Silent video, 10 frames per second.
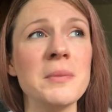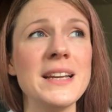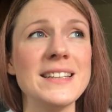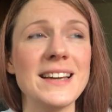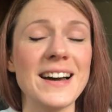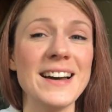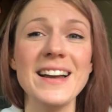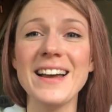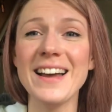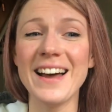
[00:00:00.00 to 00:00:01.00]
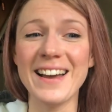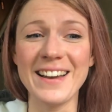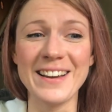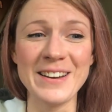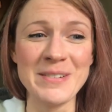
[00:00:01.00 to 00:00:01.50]
media
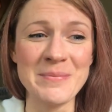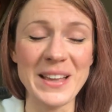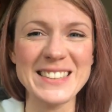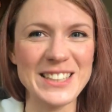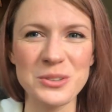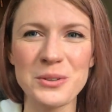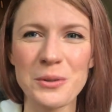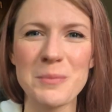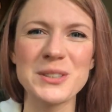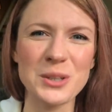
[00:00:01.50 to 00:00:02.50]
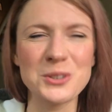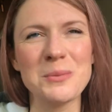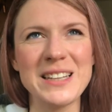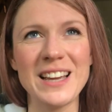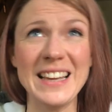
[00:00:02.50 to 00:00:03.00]
um, i say doing nothing but
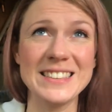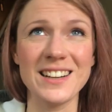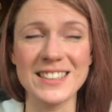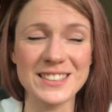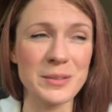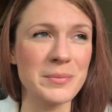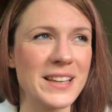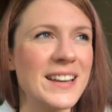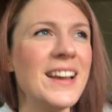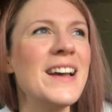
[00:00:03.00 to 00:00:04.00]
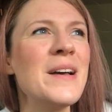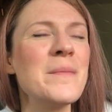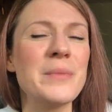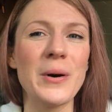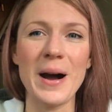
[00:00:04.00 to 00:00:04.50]
social media is kind of something
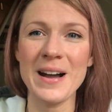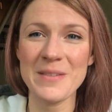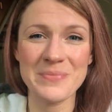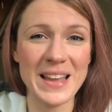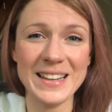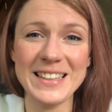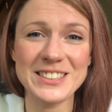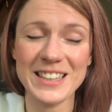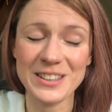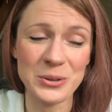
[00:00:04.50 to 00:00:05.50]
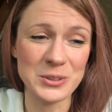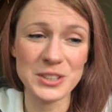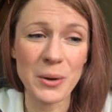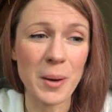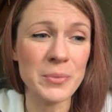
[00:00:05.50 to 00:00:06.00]
but uh, I literally I thought,
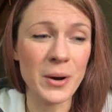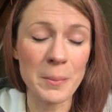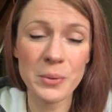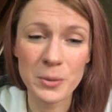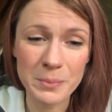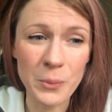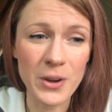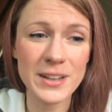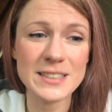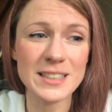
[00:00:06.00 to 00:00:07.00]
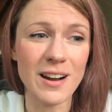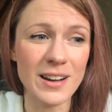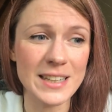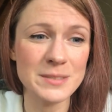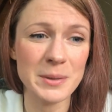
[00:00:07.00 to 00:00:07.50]
you know what, I'm not I'm putting my work
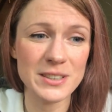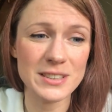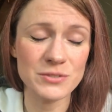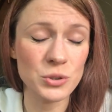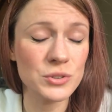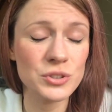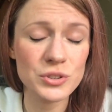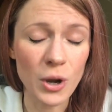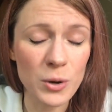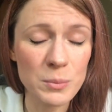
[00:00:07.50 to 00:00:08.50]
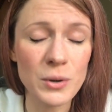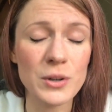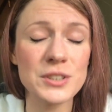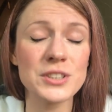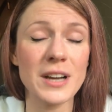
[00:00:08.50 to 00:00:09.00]
aside because I've done so
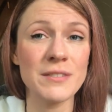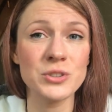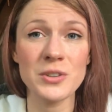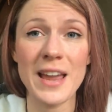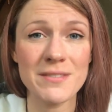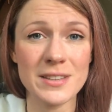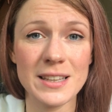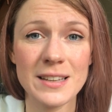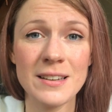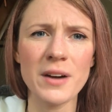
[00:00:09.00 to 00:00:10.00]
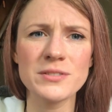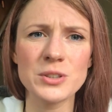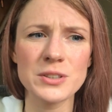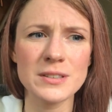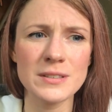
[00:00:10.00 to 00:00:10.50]
much. I've done everything. I've
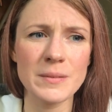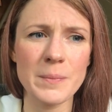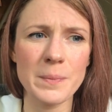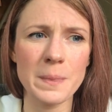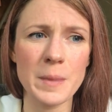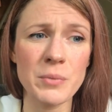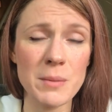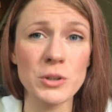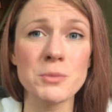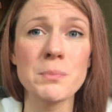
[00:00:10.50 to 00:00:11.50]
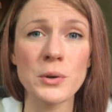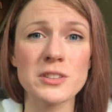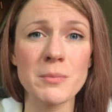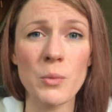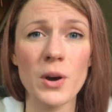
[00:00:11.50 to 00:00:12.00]
done pretty much
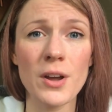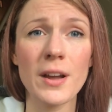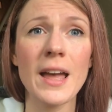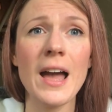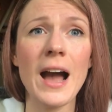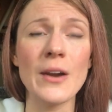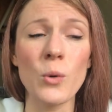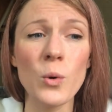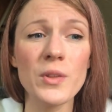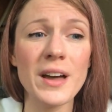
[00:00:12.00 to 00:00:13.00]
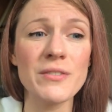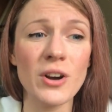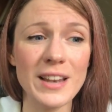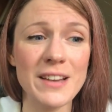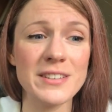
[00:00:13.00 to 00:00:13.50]
most of my work and all that I've
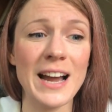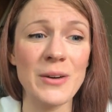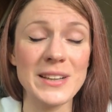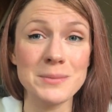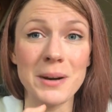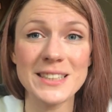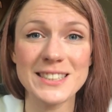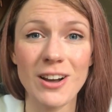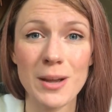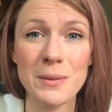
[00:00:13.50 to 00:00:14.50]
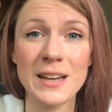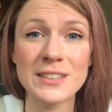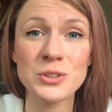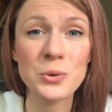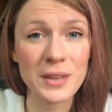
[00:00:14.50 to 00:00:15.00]
got left now is my
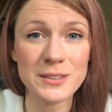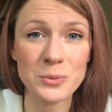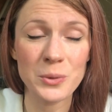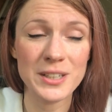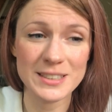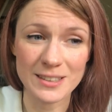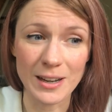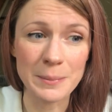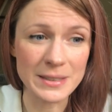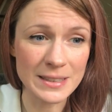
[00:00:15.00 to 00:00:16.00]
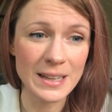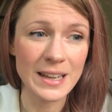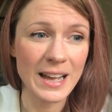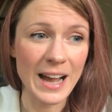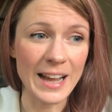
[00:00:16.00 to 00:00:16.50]
assignment, a 2000 word assignment
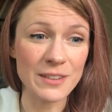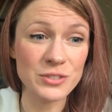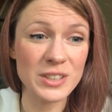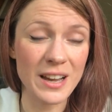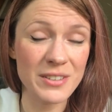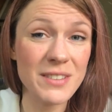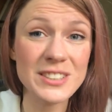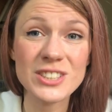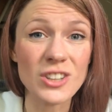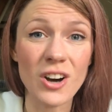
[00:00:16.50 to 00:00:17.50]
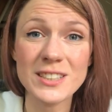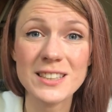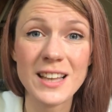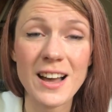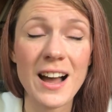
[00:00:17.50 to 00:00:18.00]
and I've, I've even
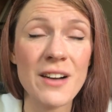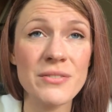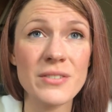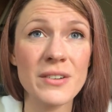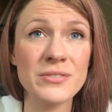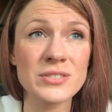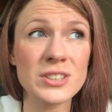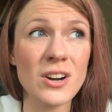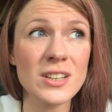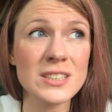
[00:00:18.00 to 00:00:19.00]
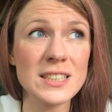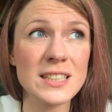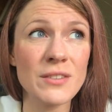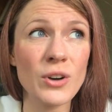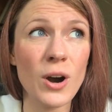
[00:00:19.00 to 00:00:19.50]
started that. I've, I've started
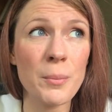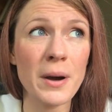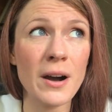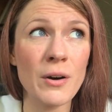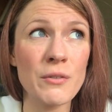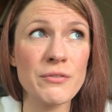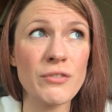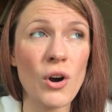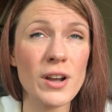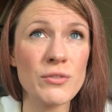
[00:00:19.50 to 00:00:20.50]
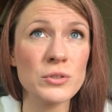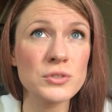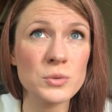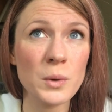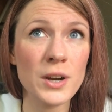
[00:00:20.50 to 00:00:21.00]
and I've got about
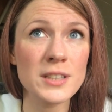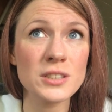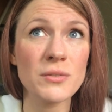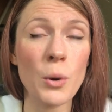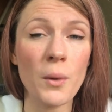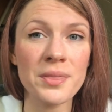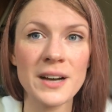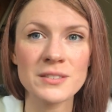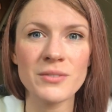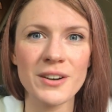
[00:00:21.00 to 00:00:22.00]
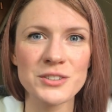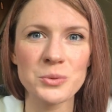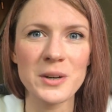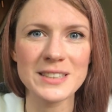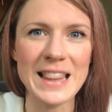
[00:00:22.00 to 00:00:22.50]
500 words, so I've got
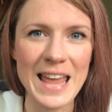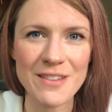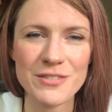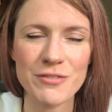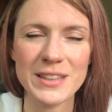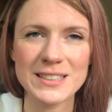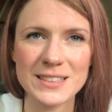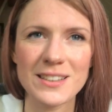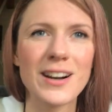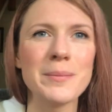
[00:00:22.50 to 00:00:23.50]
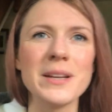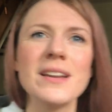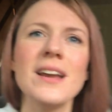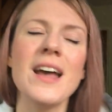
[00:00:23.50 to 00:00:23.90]
1,500 words left of this assignment